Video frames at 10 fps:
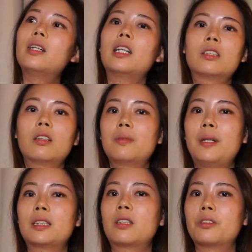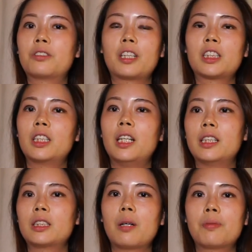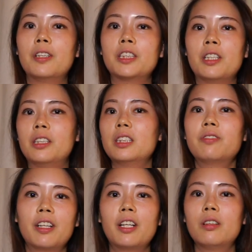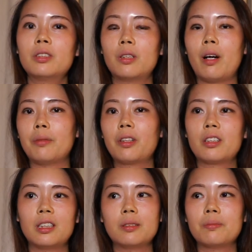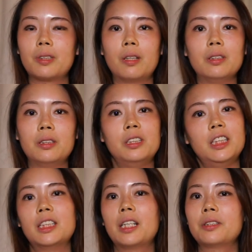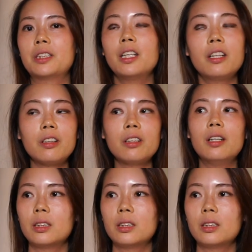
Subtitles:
I talked about its construction and its operation in this video, so I'm not gonna go into details here.